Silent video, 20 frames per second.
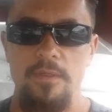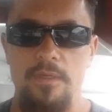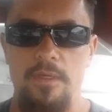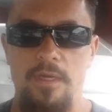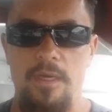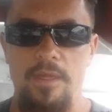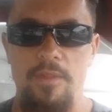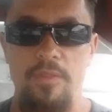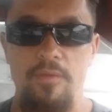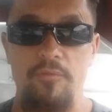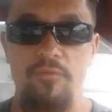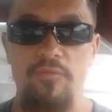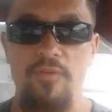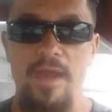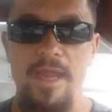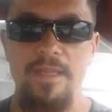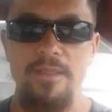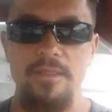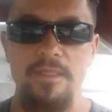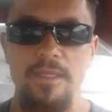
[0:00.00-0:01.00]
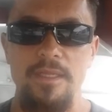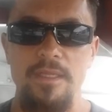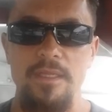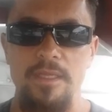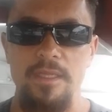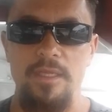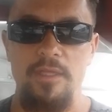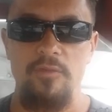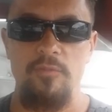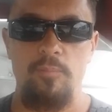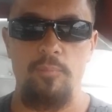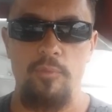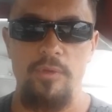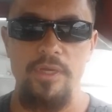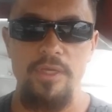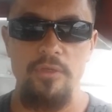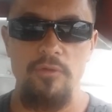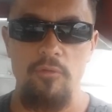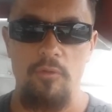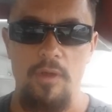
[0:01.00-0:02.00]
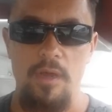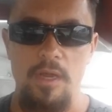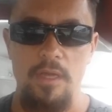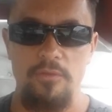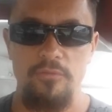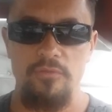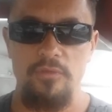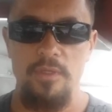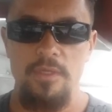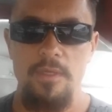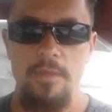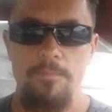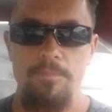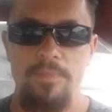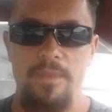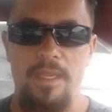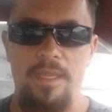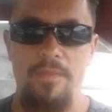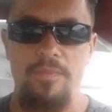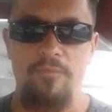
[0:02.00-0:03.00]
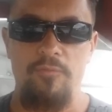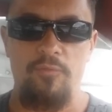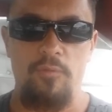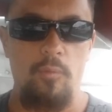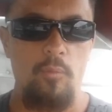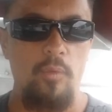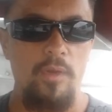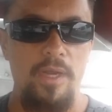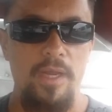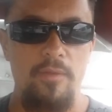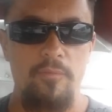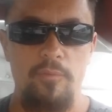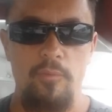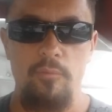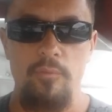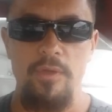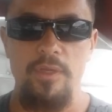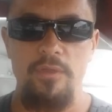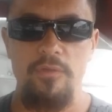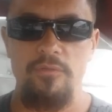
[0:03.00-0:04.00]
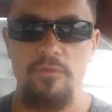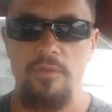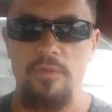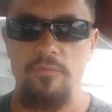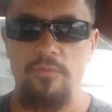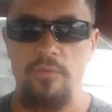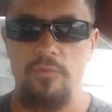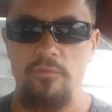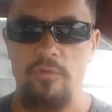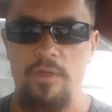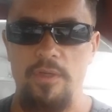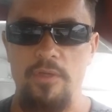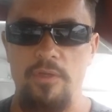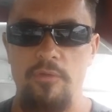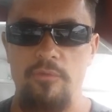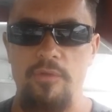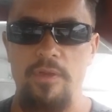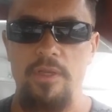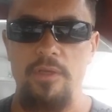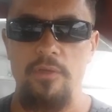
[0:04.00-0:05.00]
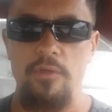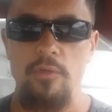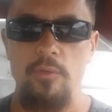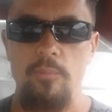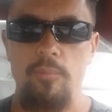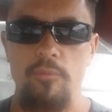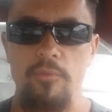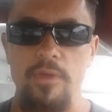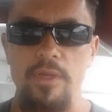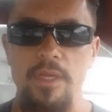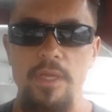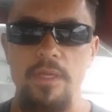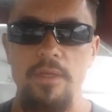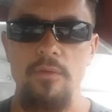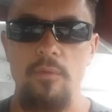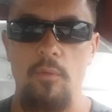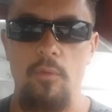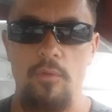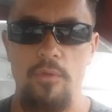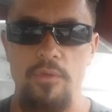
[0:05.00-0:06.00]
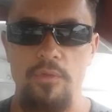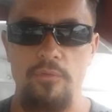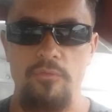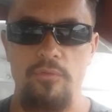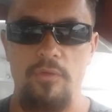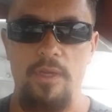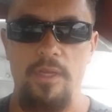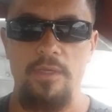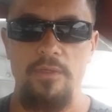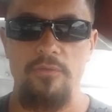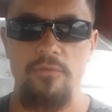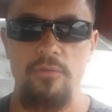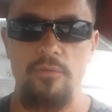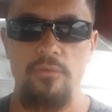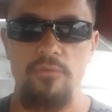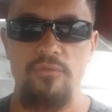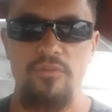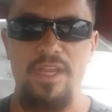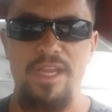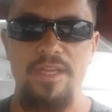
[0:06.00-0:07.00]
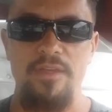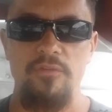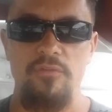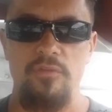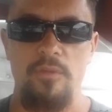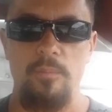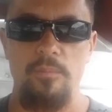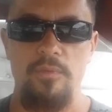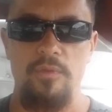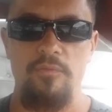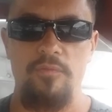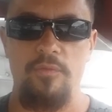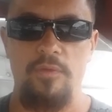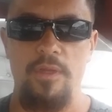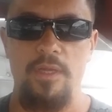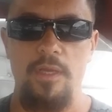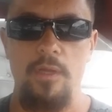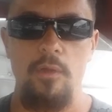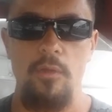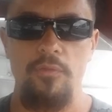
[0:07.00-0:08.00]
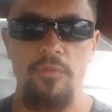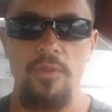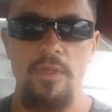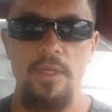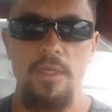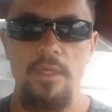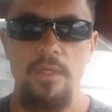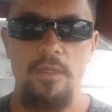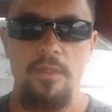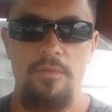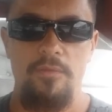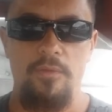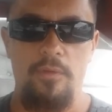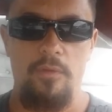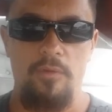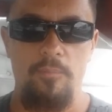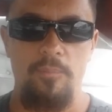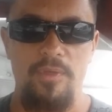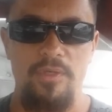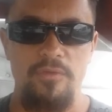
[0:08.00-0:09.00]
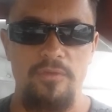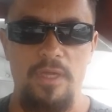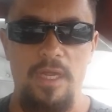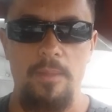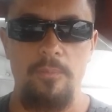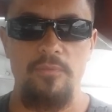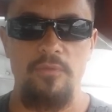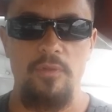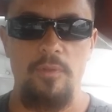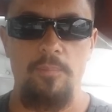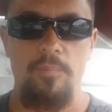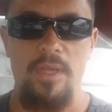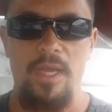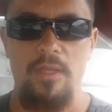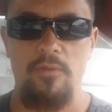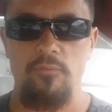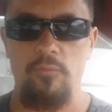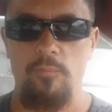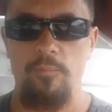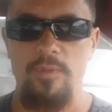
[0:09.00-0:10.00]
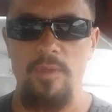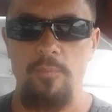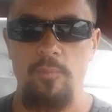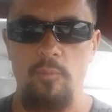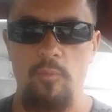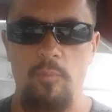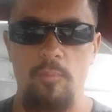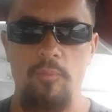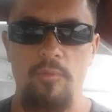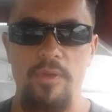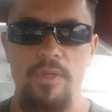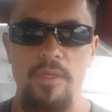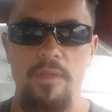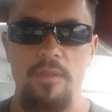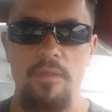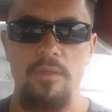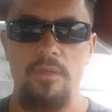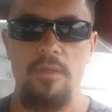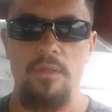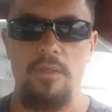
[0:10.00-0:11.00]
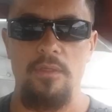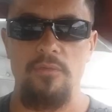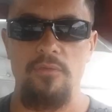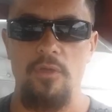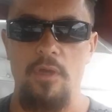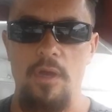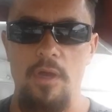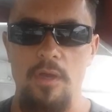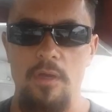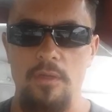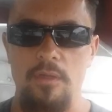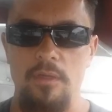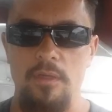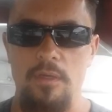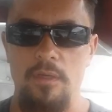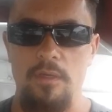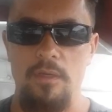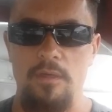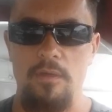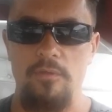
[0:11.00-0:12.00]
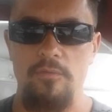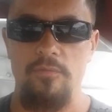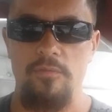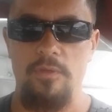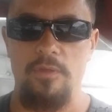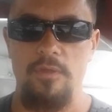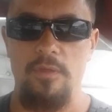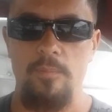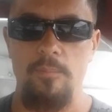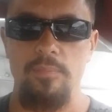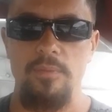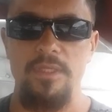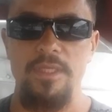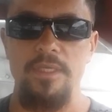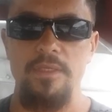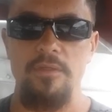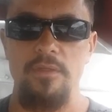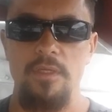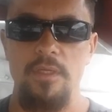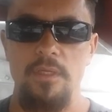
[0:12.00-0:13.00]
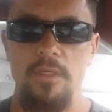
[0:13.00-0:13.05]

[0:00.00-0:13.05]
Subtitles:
And then finally is breed cross. And for whatever reason, if you're trying to create a new breed or you're trying to change something for health, there have been times in the past where people will bring in a dog of a complete